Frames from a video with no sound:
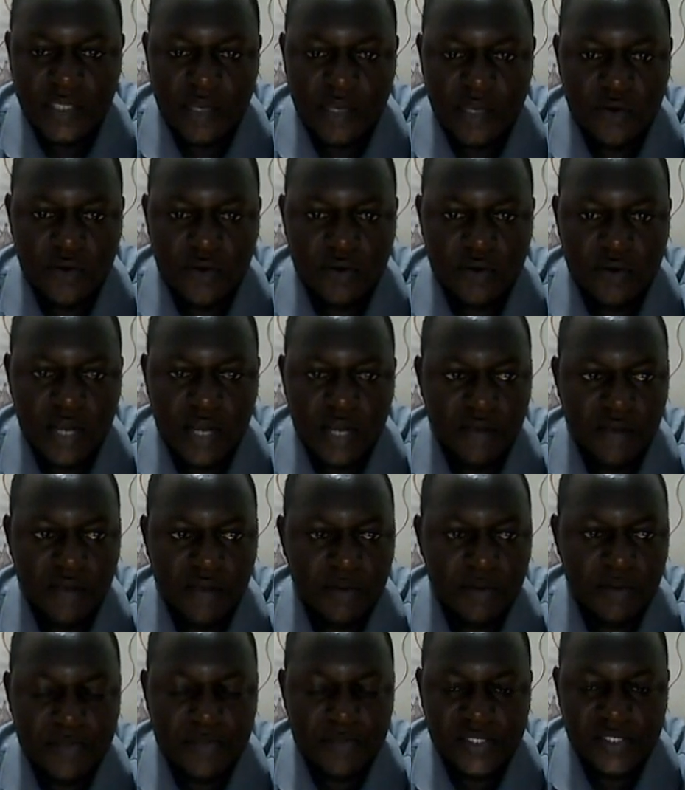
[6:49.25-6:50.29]
or our
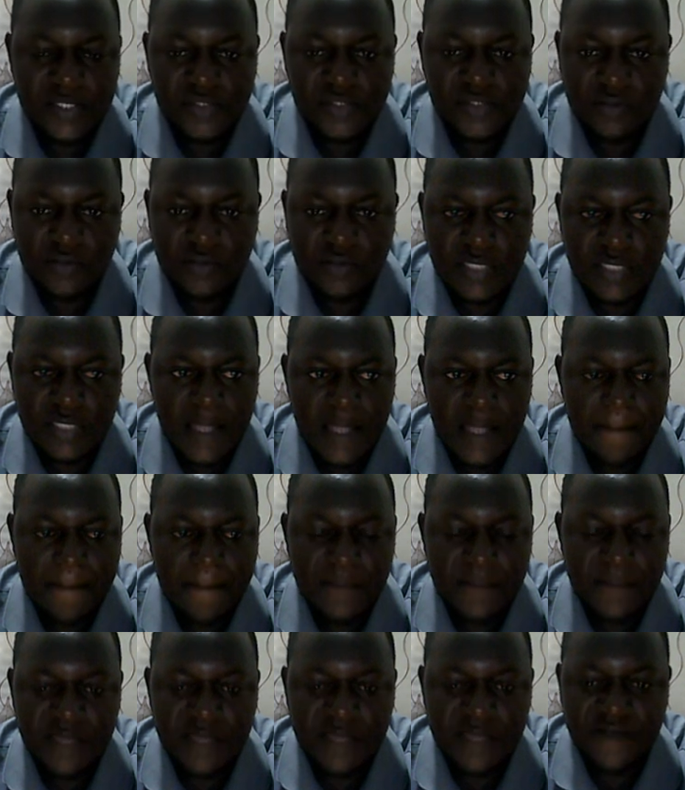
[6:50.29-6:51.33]
placeholder,
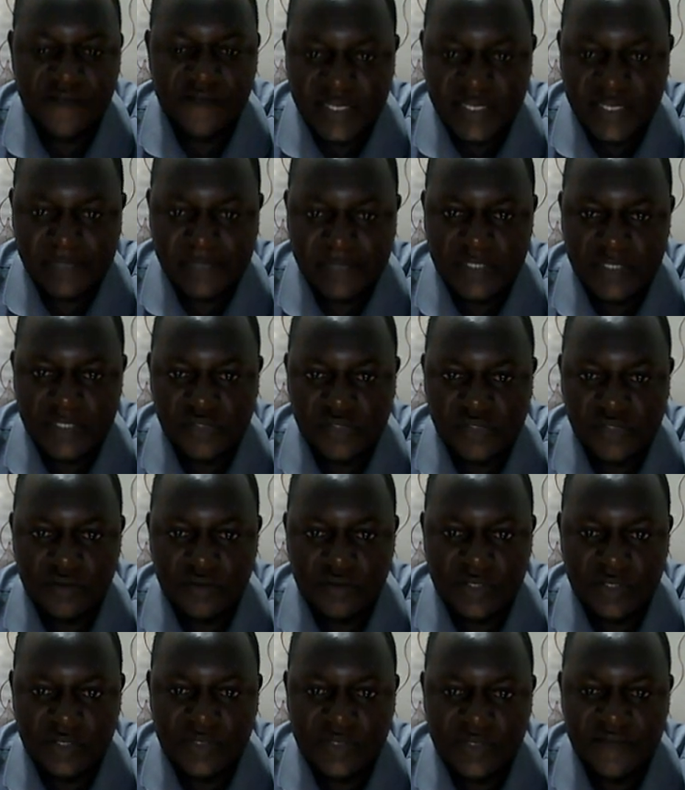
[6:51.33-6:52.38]
the first
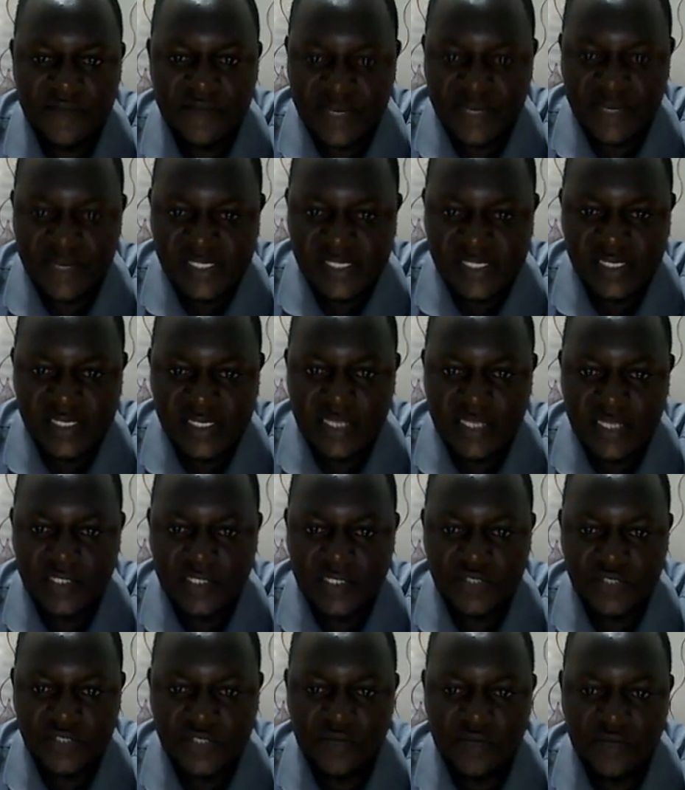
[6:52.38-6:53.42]
placeholder on the first slide
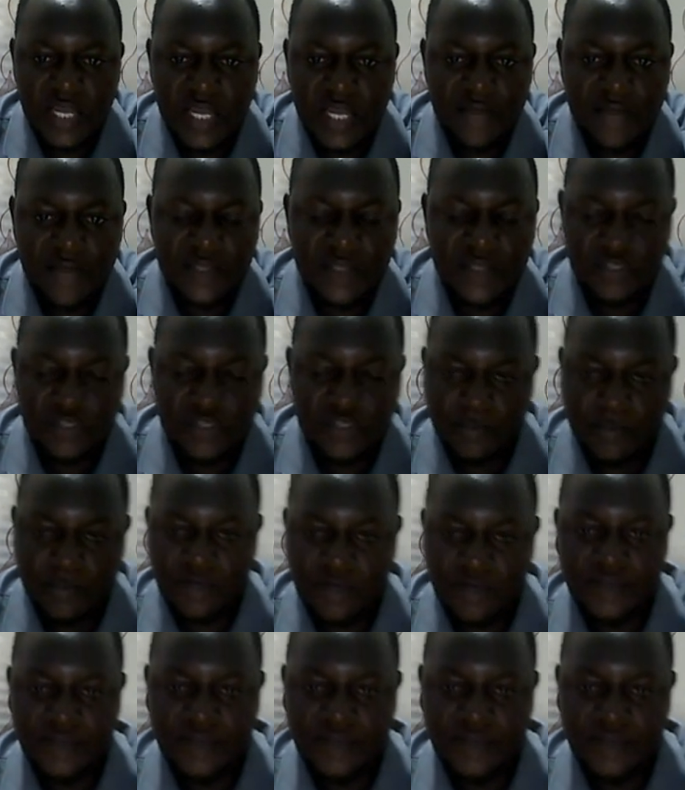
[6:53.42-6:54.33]
should have the topic of